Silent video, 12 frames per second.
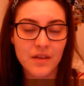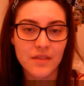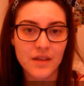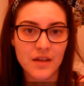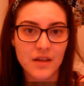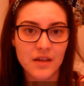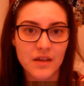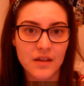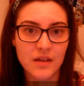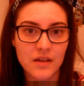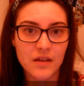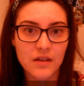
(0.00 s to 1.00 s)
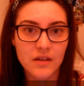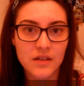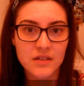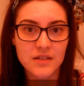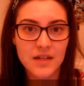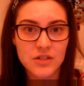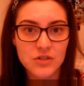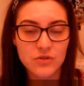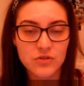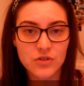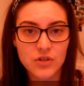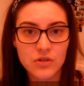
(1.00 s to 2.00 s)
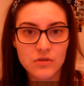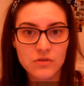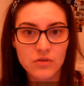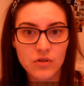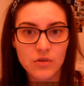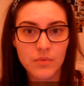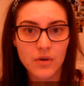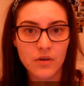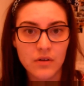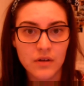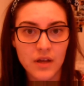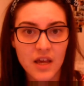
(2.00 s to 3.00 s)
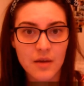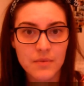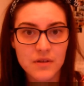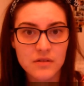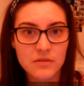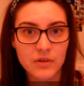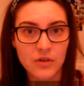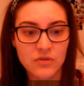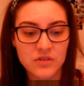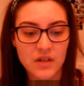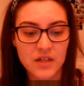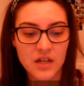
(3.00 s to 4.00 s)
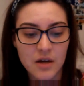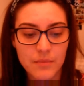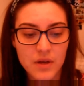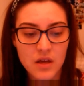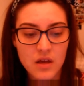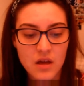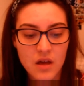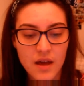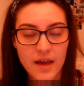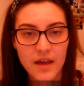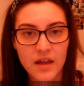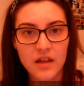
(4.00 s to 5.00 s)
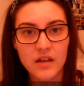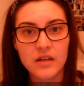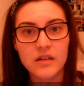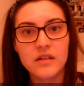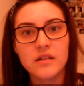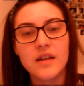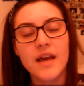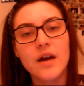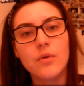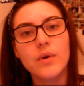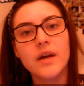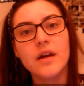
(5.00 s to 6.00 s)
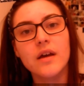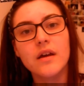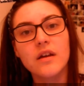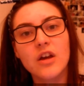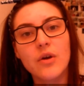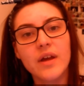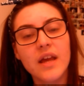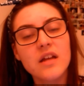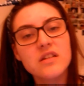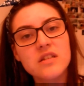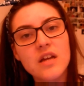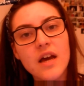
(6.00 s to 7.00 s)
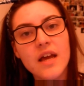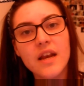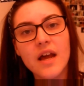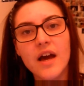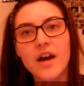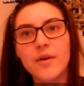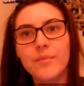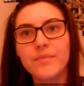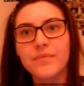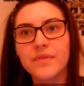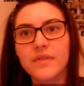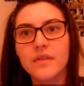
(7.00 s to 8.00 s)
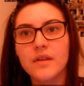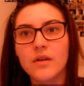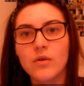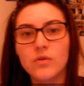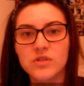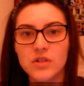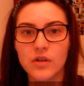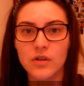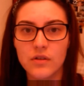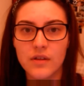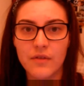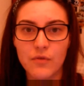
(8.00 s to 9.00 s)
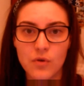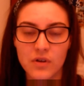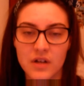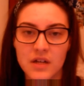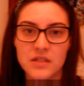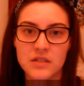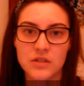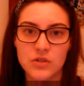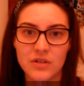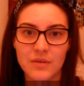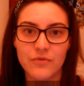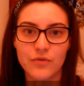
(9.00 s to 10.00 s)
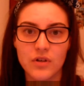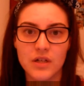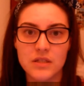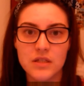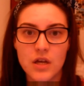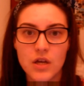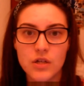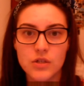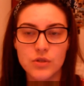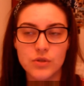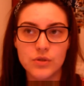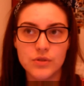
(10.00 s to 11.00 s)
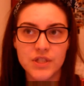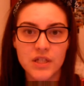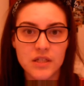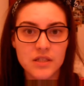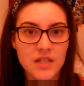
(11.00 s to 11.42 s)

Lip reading: The international students group on campus, we all signed up and now we're going out tonight. Also, they've organised a trip for us to Cinque